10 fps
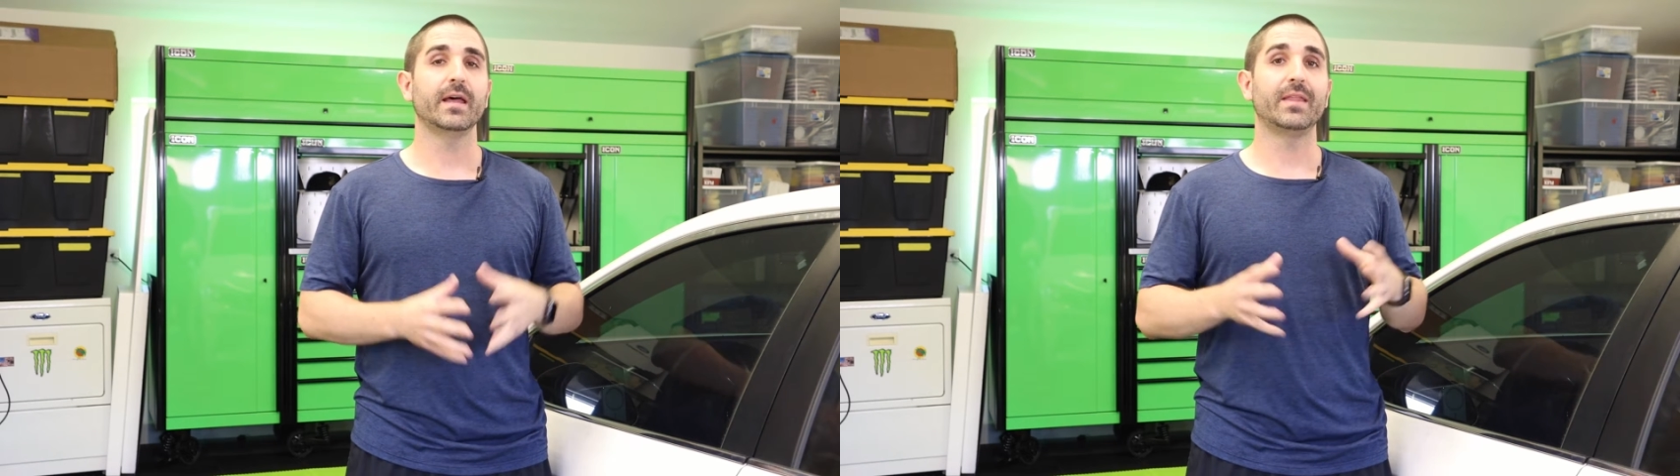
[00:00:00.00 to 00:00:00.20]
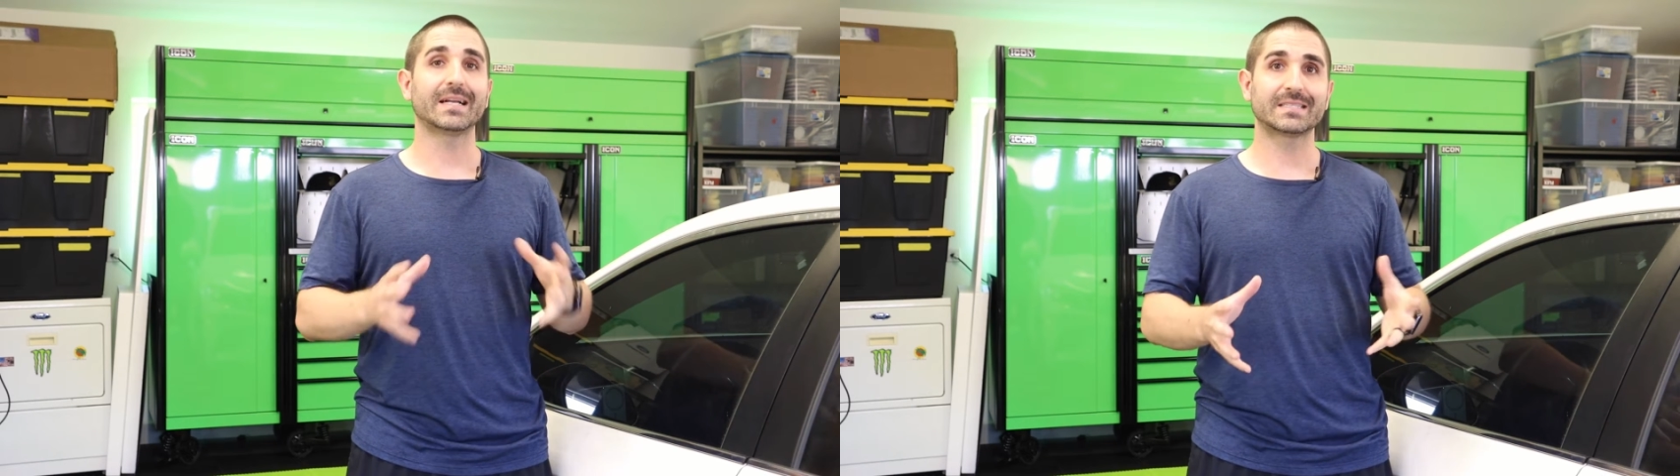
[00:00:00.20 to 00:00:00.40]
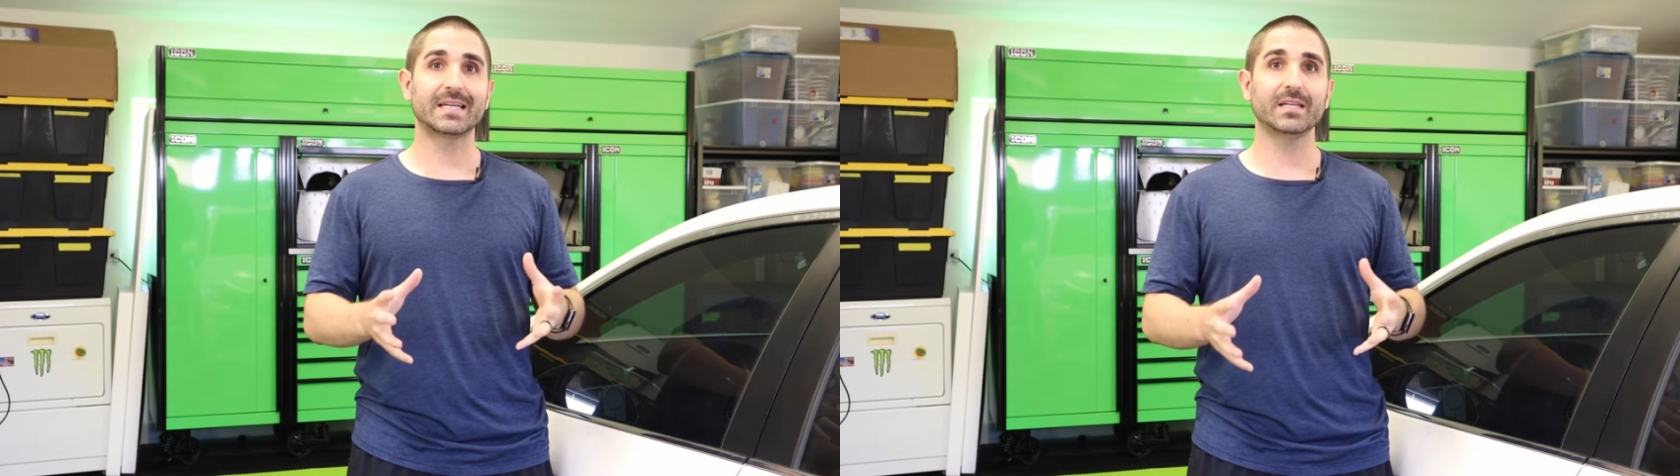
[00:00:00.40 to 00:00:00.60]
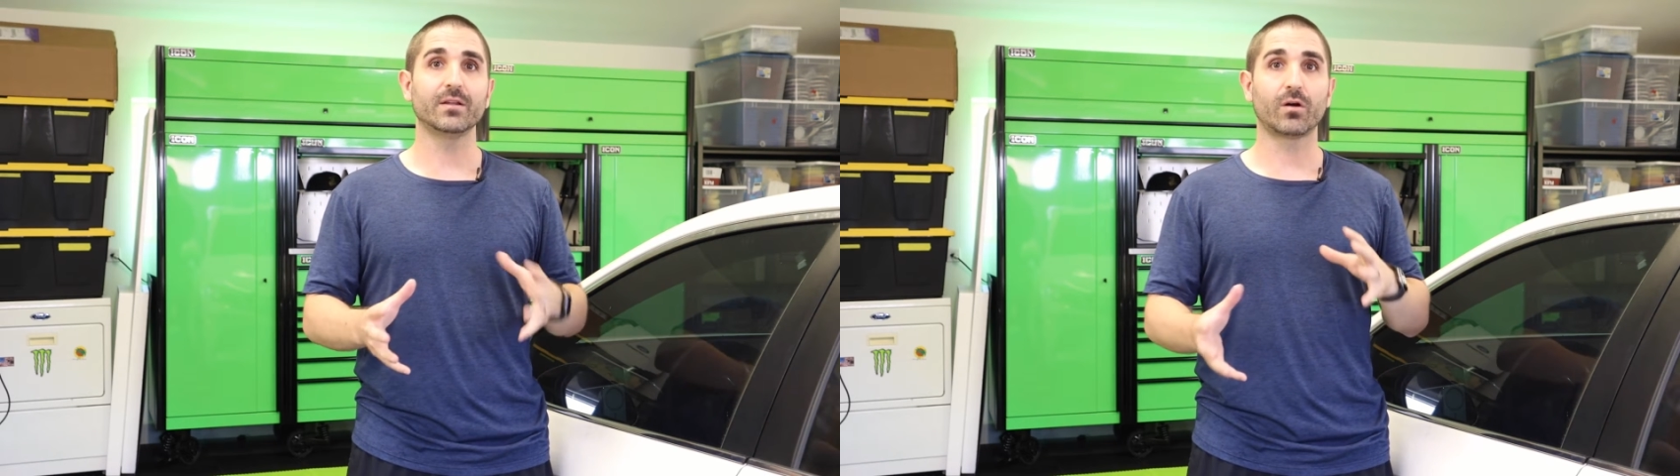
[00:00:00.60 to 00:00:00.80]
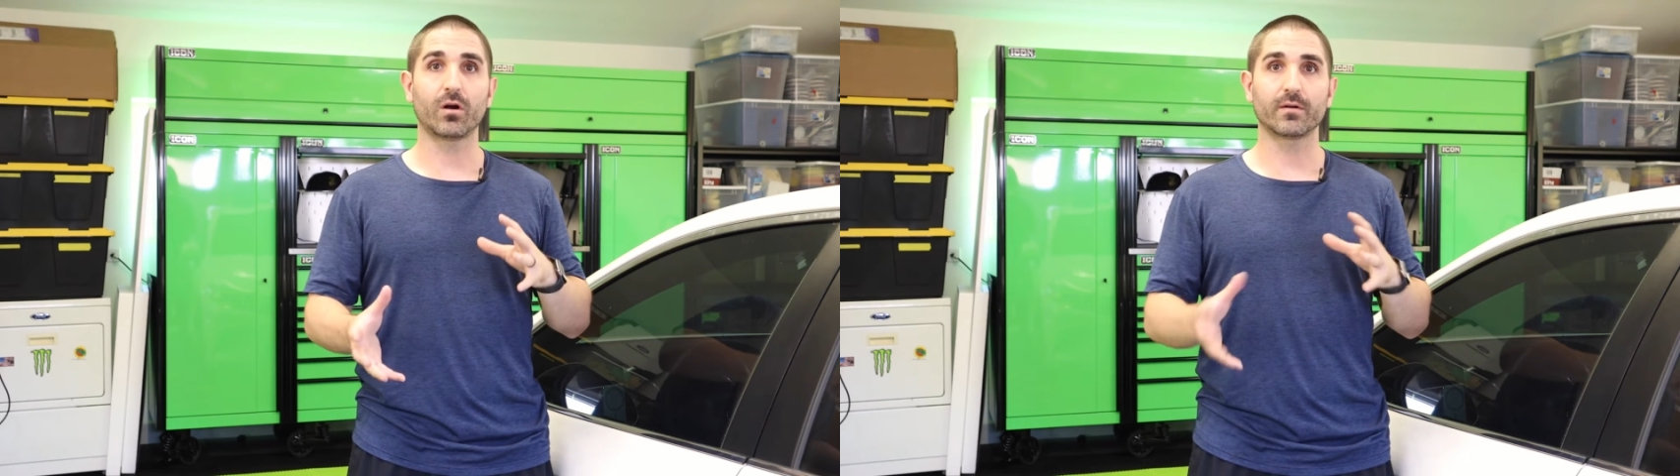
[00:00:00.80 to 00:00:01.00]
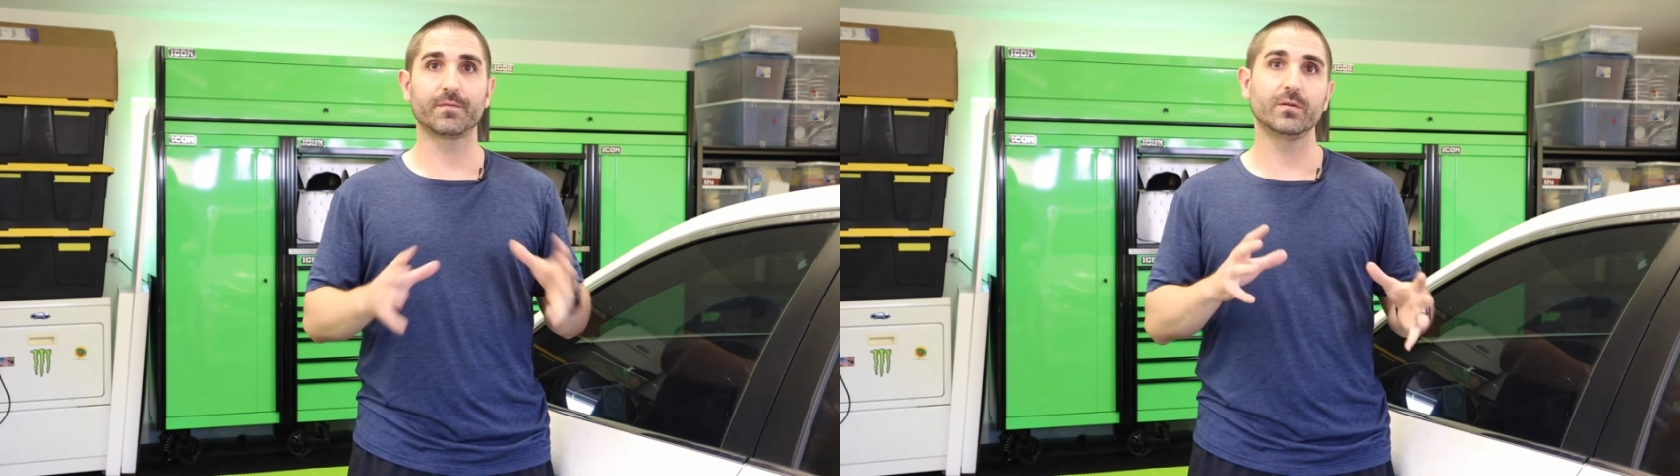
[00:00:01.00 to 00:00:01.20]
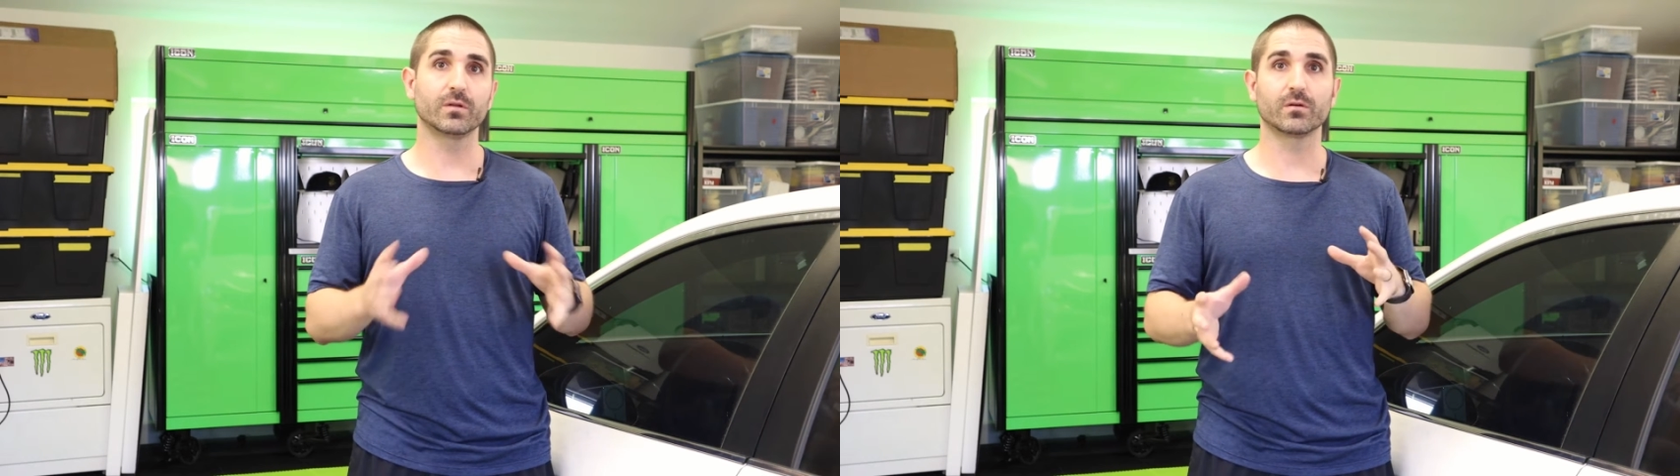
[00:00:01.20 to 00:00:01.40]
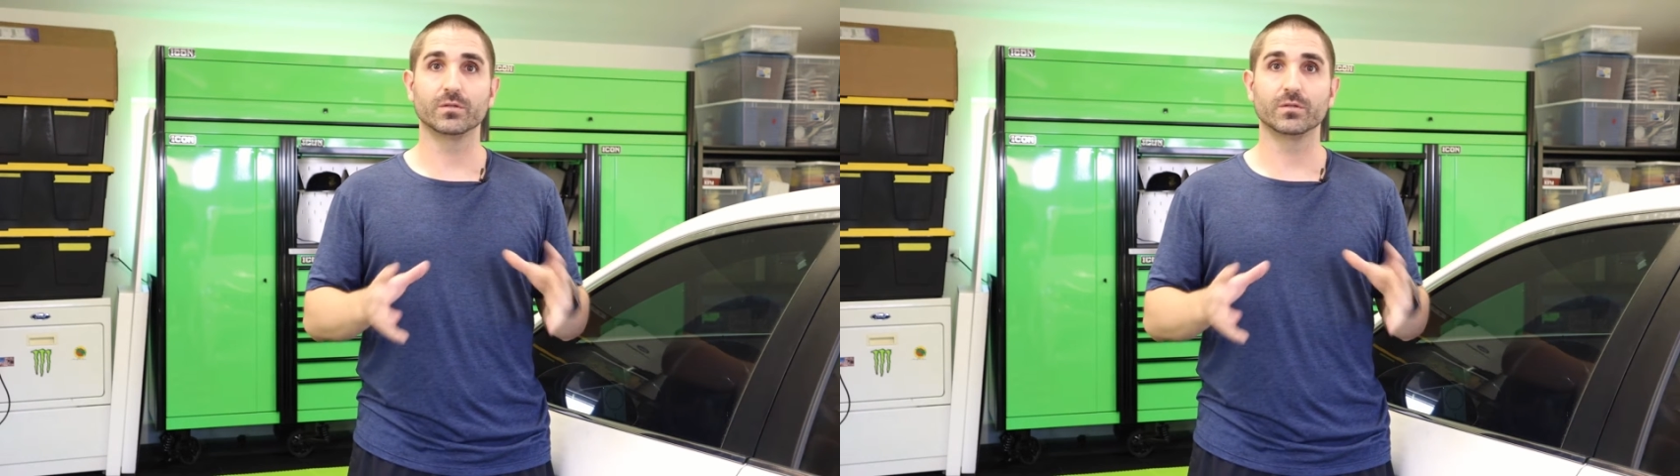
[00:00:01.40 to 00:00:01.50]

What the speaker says: That said, there are a few little